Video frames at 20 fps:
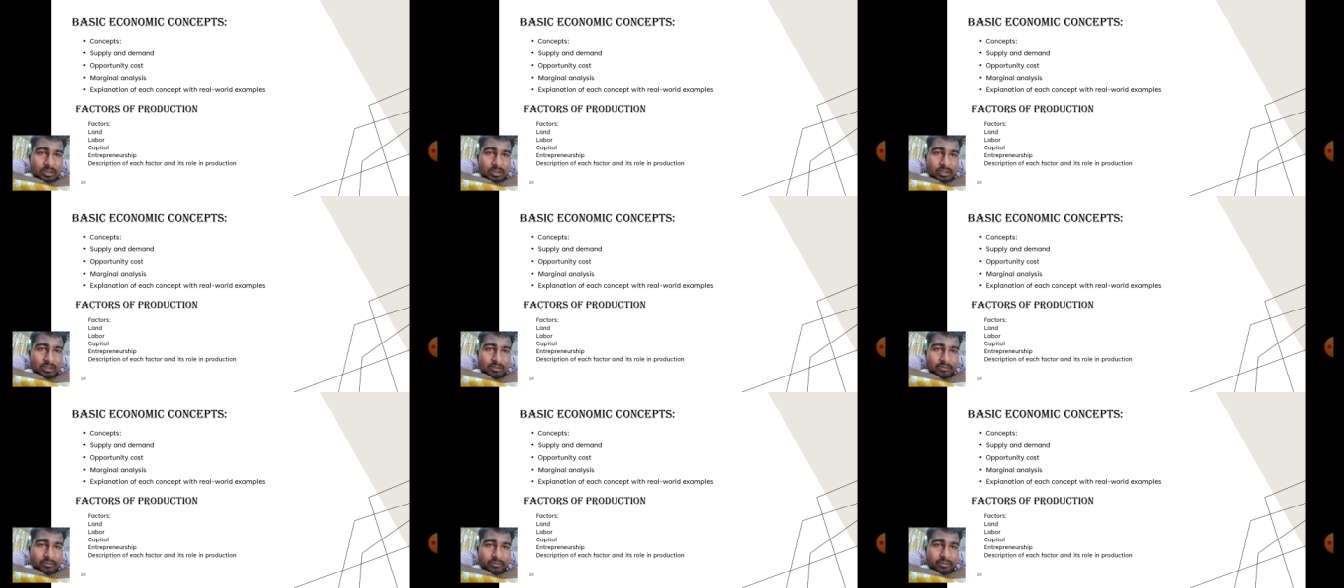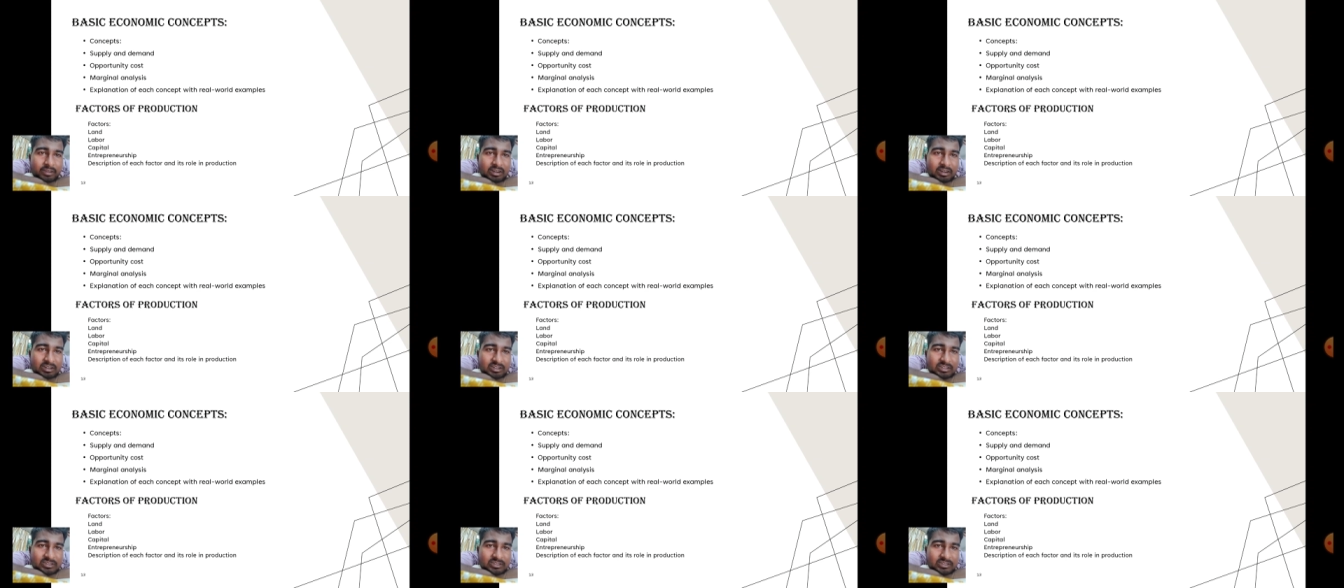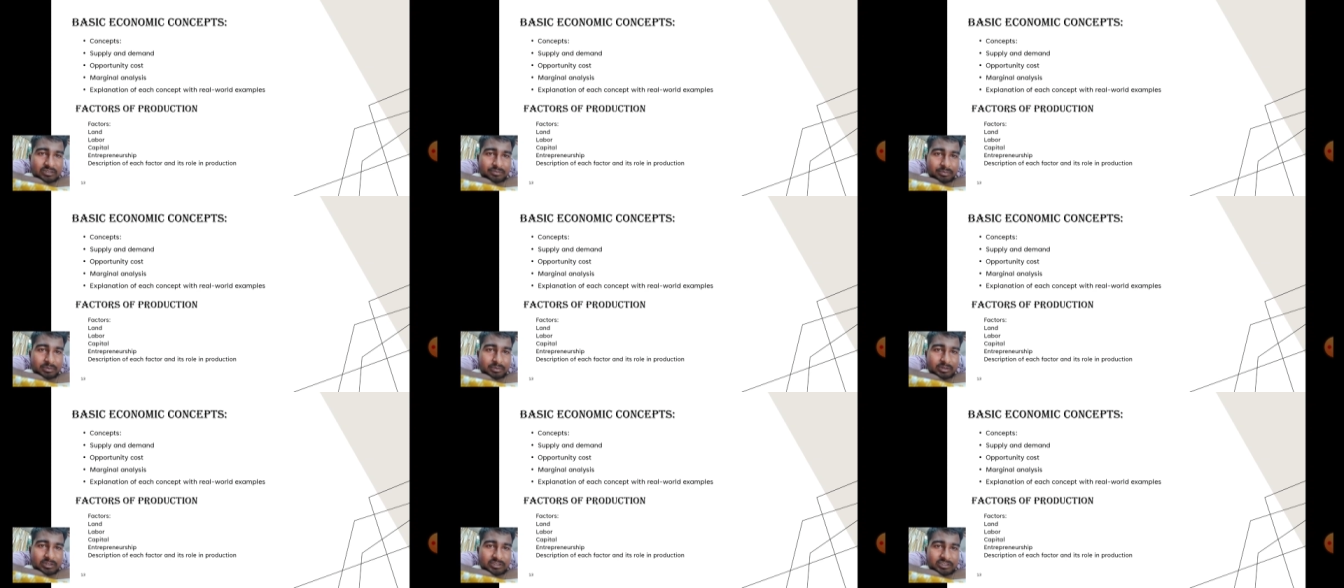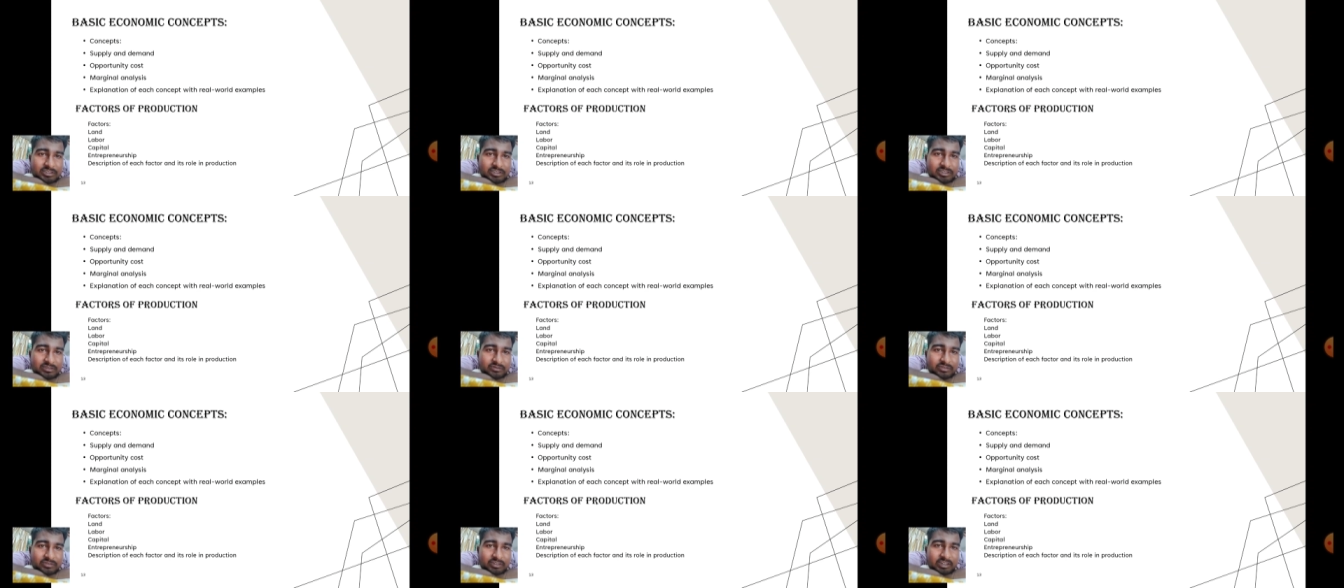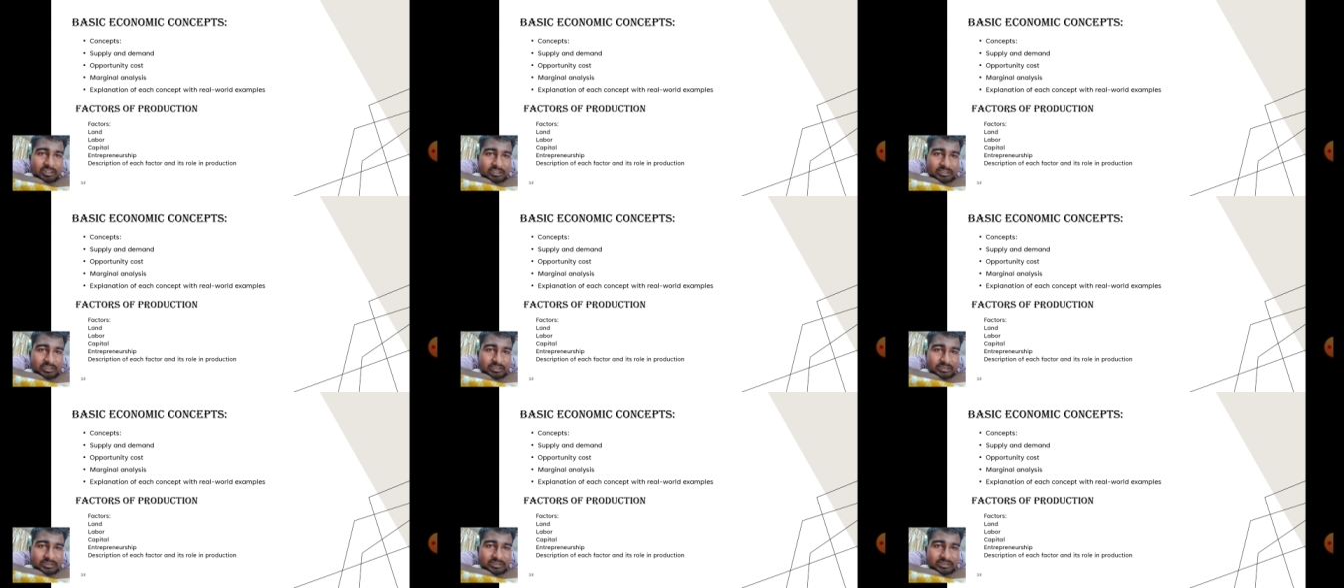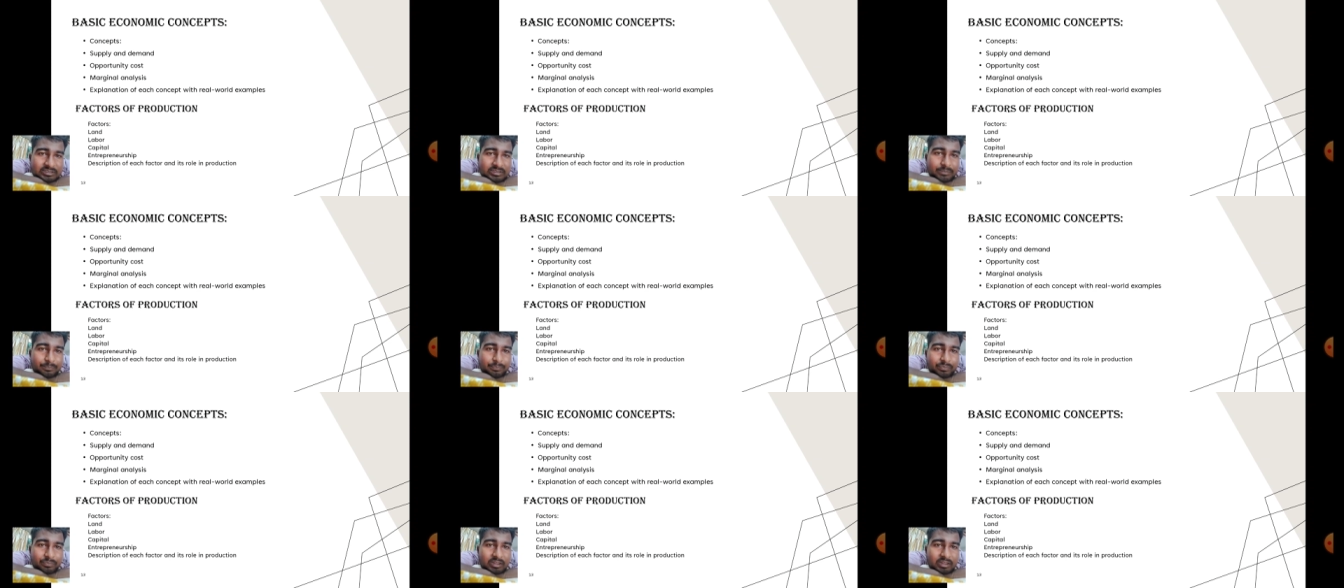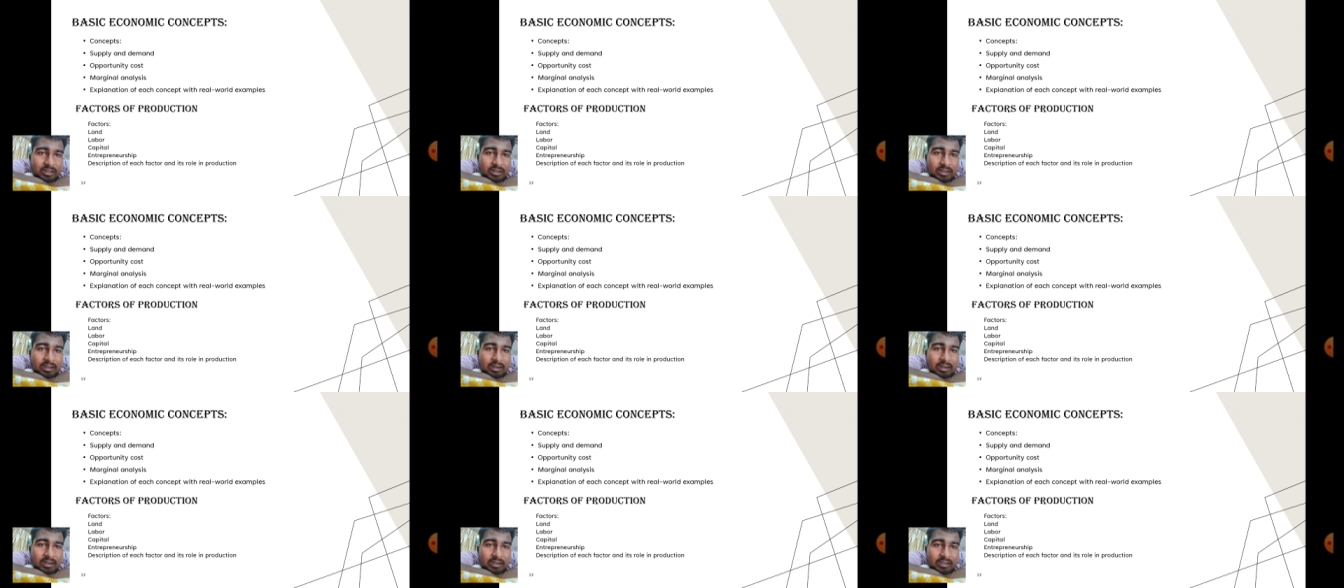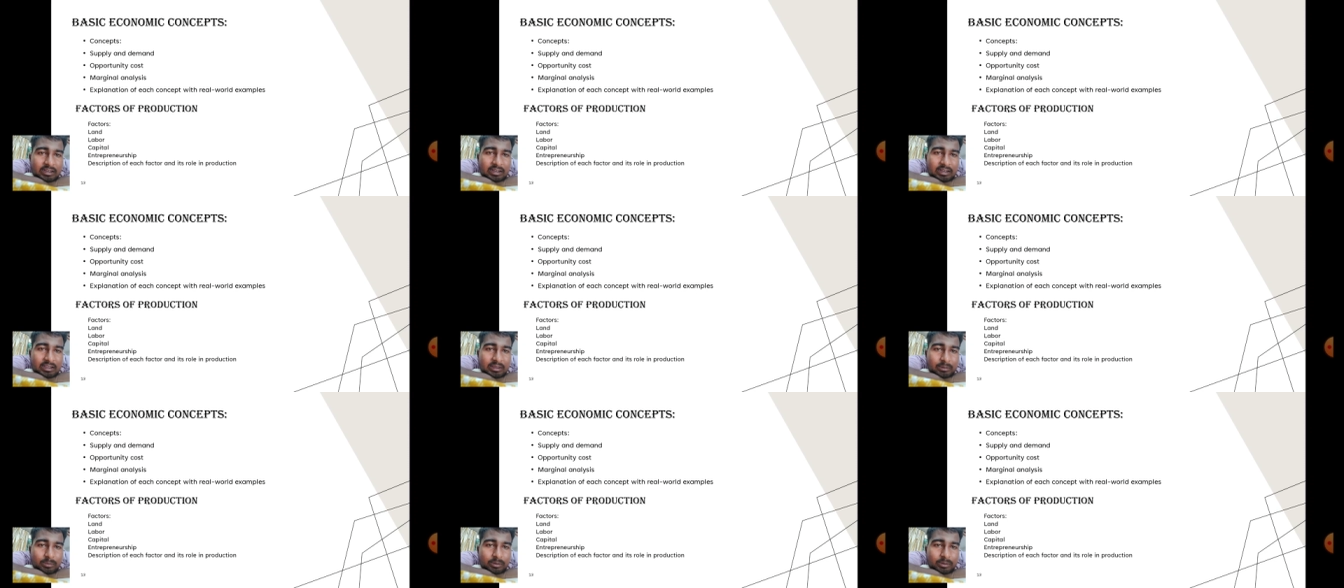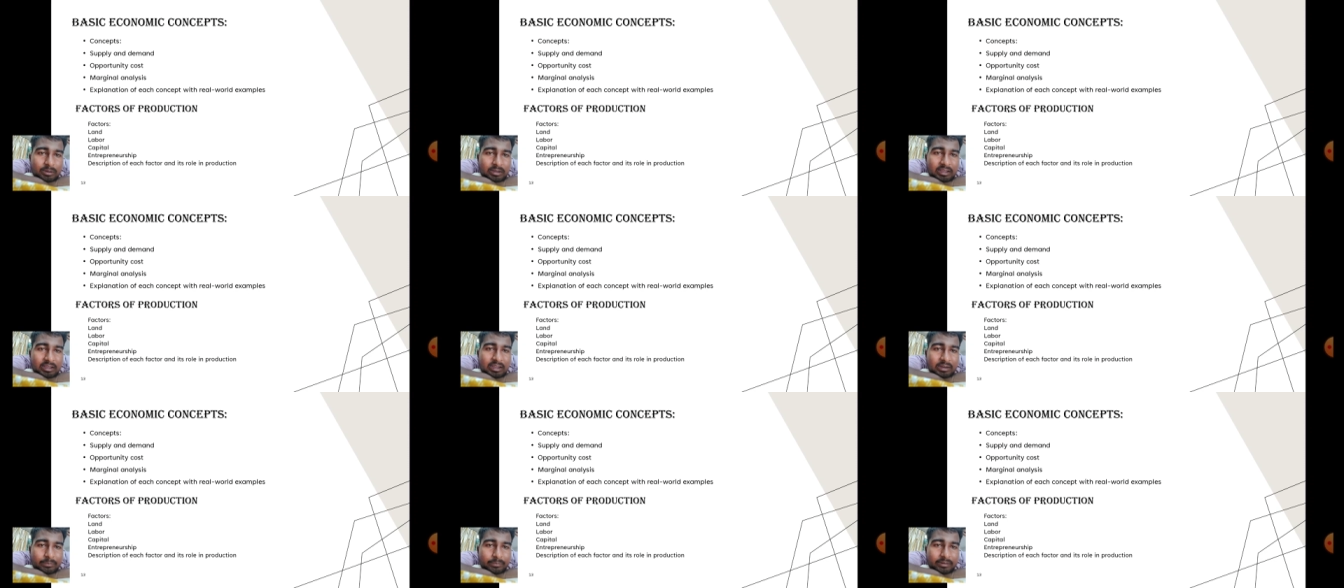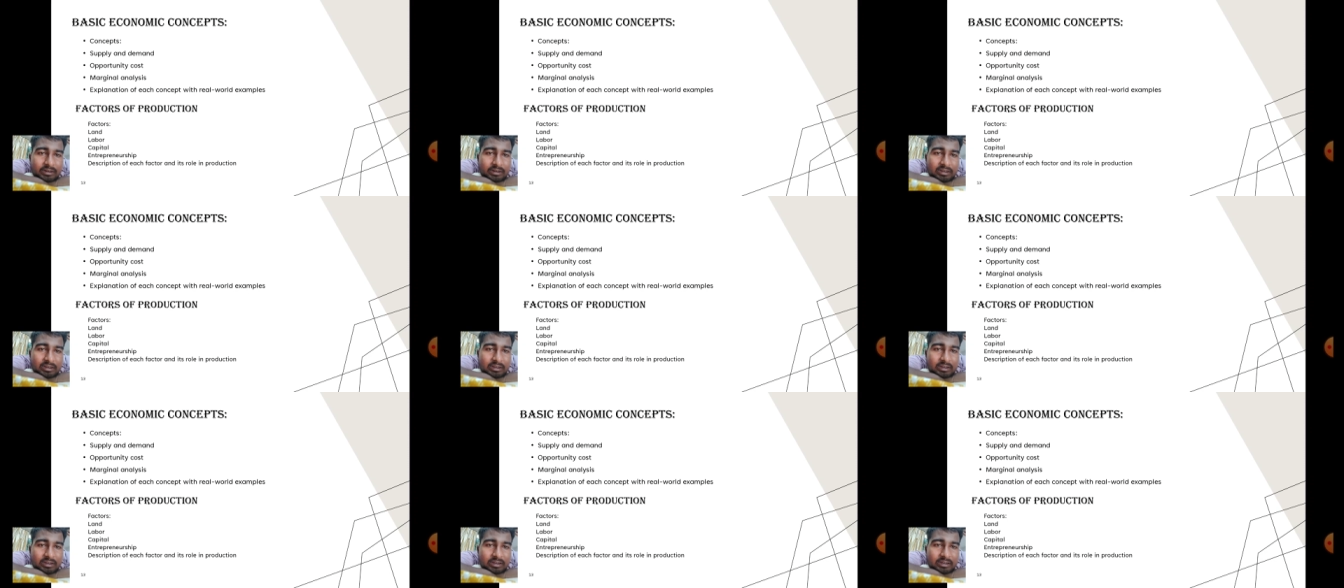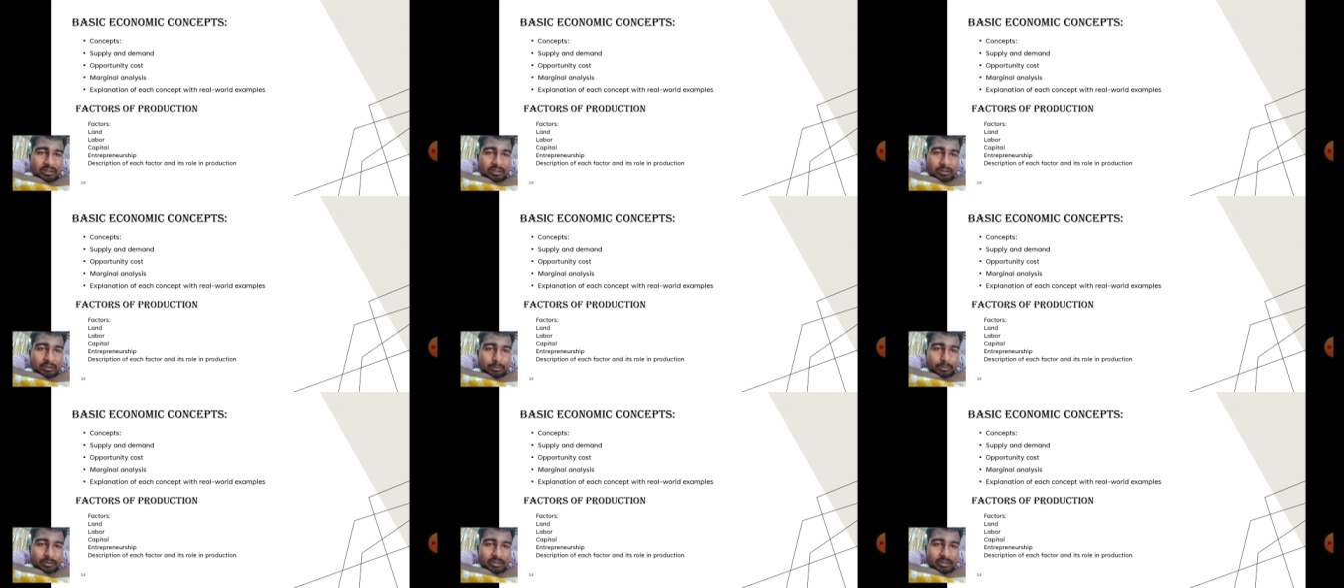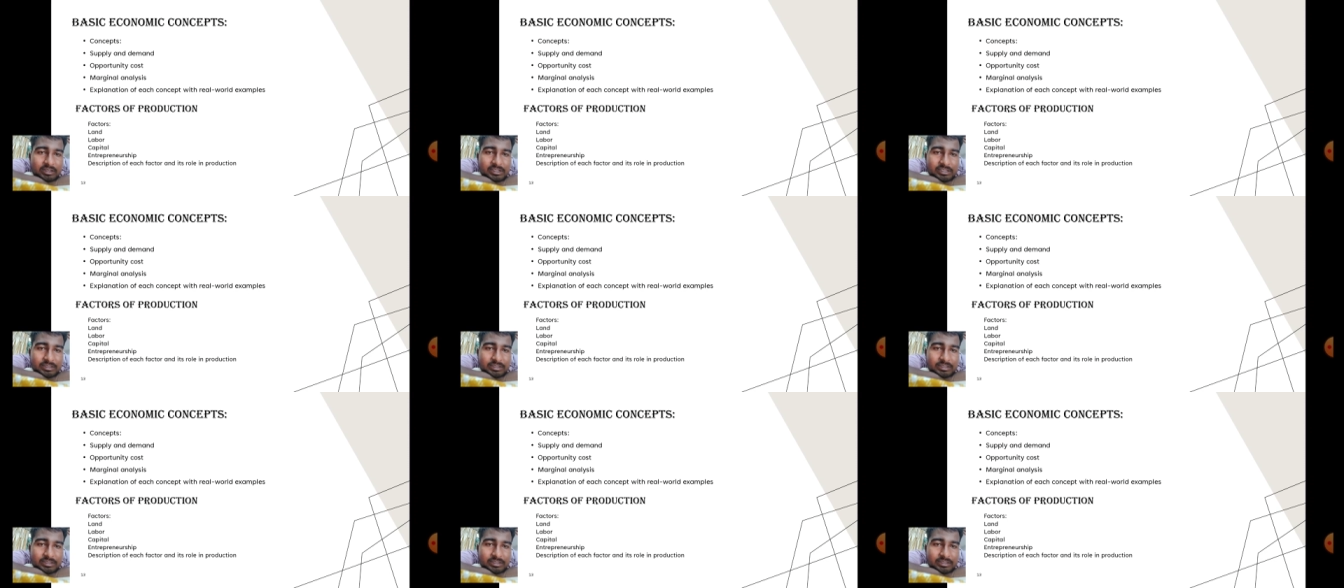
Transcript: Factors of production: factors: land, labor, capital, entrepreneurship.